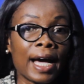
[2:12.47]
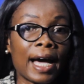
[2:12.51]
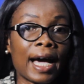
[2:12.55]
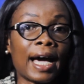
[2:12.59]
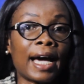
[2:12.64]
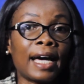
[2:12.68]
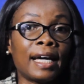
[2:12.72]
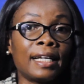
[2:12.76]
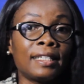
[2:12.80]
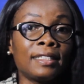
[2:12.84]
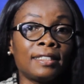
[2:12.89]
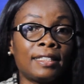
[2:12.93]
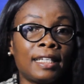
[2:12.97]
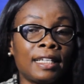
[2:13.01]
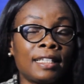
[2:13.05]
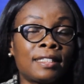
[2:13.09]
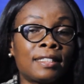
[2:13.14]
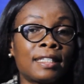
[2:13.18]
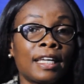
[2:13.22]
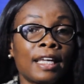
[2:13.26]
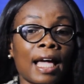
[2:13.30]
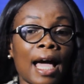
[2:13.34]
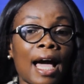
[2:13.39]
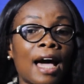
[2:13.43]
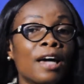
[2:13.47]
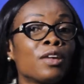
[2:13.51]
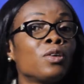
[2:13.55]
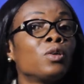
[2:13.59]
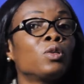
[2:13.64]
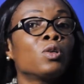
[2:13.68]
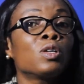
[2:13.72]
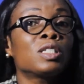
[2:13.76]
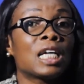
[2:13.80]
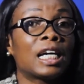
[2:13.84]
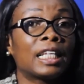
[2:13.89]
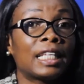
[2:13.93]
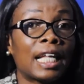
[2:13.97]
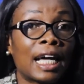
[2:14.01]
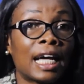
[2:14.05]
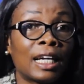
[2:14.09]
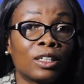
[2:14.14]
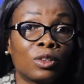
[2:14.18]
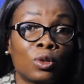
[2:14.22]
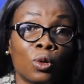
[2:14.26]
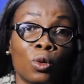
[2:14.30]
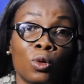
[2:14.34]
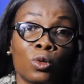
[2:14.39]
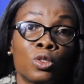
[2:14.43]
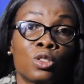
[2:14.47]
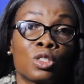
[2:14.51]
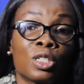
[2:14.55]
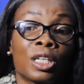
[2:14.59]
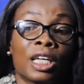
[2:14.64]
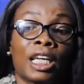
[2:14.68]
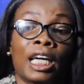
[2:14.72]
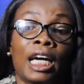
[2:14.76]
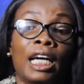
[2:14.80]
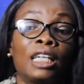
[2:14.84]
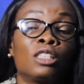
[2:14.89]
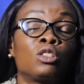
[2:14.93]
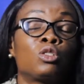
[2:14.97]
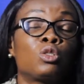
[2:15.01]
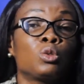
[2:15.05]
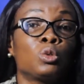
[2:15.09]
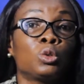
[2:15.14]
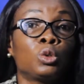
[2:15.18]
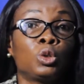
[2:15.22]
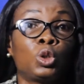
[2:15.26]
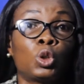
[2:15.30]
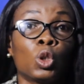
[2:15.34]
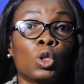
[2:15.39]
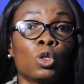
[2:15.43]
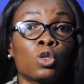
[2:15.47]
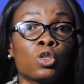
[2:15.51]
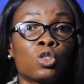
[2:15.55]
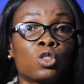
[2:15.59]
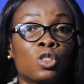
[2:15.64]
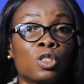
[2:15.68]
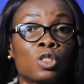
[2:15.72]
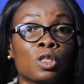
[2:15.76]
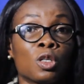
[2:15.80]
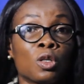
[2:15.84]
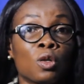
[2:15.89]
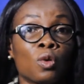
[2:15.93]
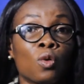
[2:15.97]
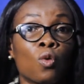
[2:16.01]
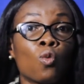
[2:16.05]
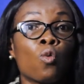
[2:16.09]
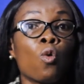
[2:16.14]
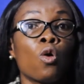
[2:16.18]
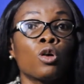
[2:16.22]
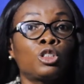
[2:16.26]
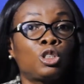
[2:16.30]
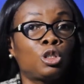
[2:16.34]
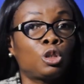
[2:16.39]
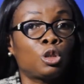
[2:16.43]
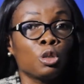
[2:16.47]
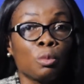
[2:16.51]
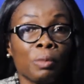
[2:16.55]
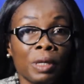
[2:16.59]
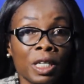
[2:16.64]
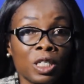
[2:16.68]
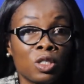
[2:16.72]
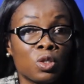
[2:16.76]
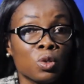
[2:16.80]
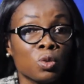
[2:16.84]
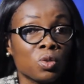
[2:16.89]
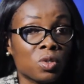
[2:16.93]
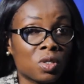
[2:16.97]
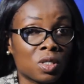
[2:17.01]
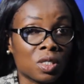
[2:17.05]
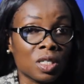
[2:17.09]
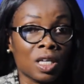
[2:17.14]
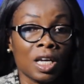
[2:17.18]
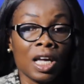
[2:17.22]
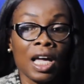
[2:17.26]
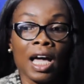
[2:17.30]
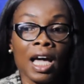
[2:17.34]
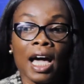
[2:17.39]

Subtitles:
And they say, are you not an adult? Can't you just wash tomatoes?